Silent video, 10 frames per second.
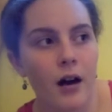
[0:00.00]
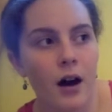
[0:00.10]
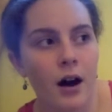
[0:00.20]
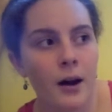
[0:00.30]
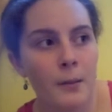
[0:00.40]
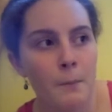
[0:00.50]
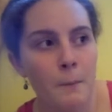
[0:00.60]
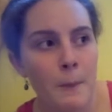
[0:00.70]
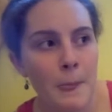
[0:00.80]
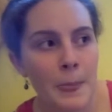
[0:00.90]

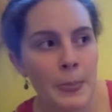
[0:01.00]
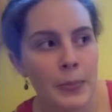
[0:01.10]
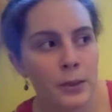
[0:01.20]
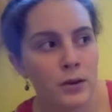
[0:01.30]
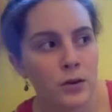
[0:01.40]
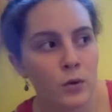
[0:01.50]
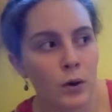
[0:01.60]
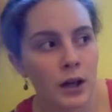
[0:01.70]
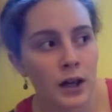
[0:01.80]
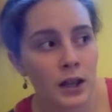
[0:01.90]
I'm
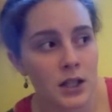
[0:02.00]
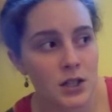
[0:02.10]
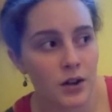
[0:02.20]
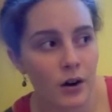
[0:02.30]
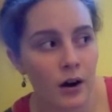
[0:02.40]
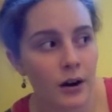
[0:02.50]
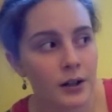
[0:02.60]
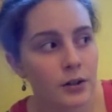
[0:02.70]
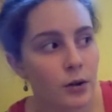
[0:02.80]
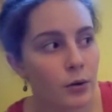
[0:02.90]
doing this
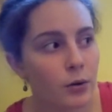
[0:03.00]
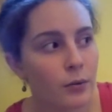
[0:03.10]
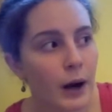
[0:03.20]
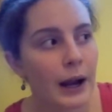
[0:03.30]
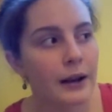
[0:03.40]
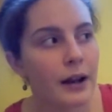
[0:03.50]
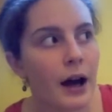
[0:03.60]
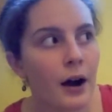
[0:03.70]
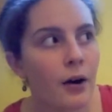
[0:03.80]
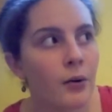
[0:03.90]
article right
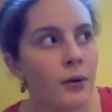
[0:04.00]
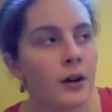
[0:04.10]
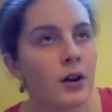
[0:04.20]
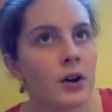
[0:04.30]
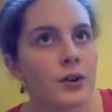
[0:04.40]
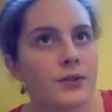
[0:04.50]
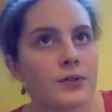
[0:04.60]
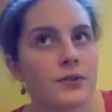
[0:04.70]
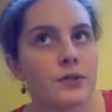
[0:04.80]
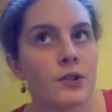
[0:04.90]
now,
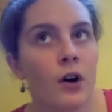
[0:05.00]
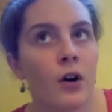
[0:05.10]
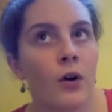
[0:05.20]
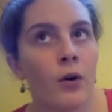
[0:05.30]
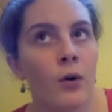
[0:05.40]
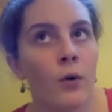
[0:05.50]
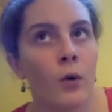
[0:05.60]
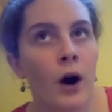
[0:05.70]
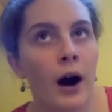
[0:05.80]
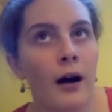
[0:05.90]

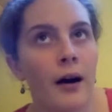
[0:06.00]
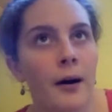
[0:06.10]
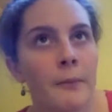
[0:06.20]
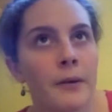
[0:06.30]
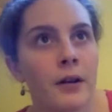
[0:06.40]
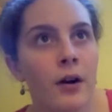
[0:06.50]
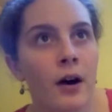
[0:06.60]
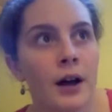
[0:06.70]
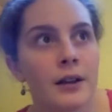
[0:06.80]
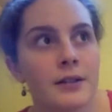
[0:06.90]
so I'm
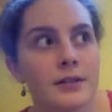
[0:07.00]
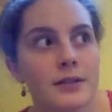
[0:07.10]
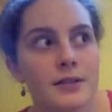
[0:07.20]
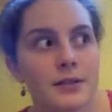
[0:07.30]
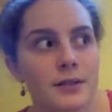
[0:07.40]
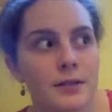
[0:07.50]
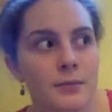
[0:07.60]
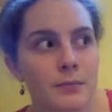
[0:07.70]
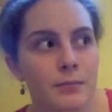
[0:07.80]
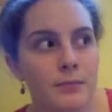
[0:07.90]
not
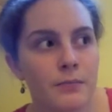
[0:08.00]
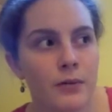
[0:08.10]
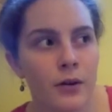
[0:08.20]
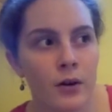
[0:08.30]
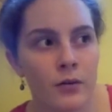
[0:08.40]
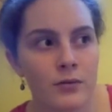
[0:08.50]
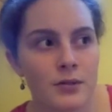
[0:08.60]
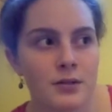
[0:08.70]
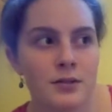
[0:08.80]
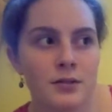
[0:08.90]

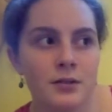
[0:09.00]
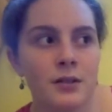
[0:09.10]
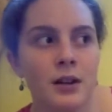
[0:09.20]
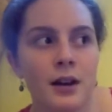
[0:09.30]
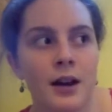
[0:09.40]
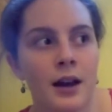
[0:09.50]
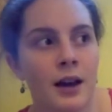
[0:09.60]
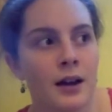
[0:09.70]
supposed to like.